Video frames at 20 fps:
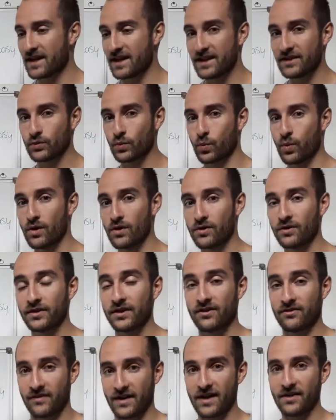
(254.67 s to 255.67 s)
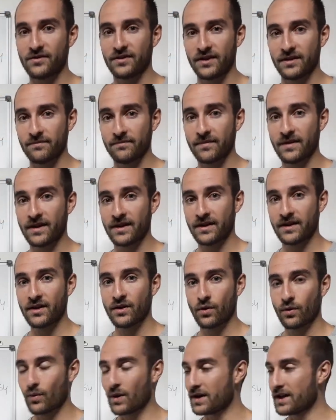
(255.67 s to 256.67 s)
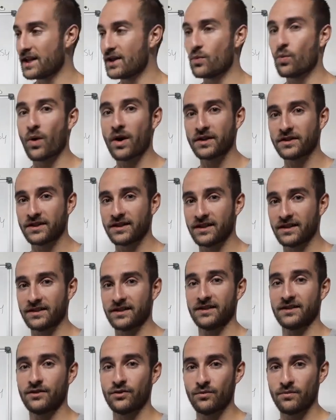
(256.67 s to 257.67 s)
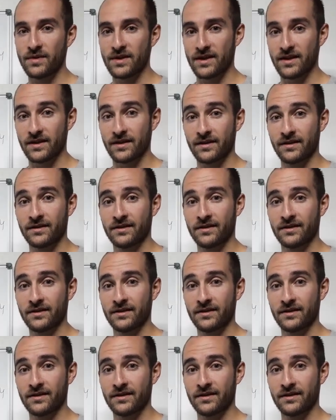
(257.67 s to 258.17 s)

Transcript: his world around him what he wanted it to be.